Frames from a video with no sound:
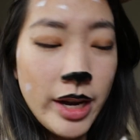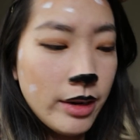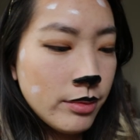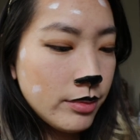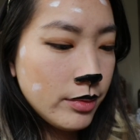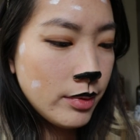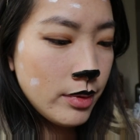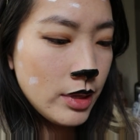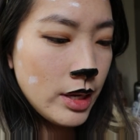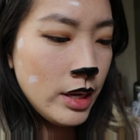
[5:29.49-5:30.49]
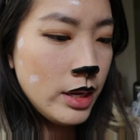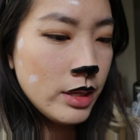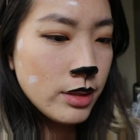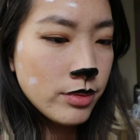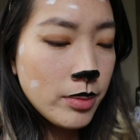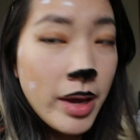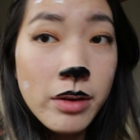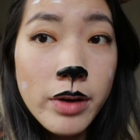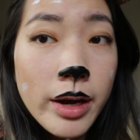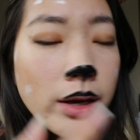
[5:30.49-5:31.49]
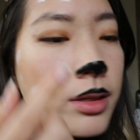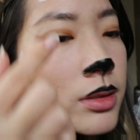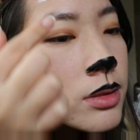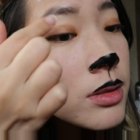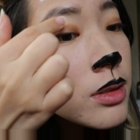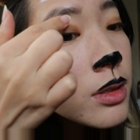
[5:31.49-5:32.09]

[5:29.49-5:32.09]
now. It is from NYX.